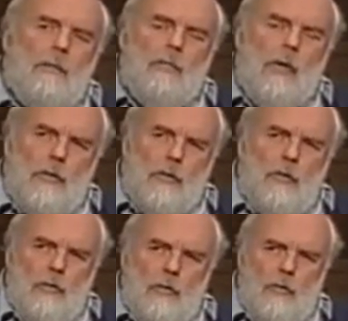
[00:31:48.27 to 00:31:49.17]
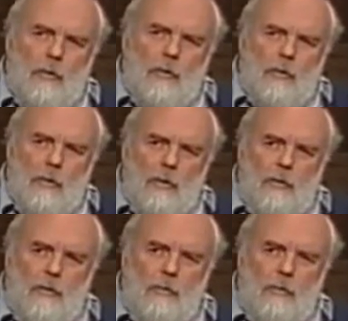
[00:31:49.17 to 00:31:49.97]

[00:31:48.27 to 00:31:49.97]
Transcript: prostituting yourself.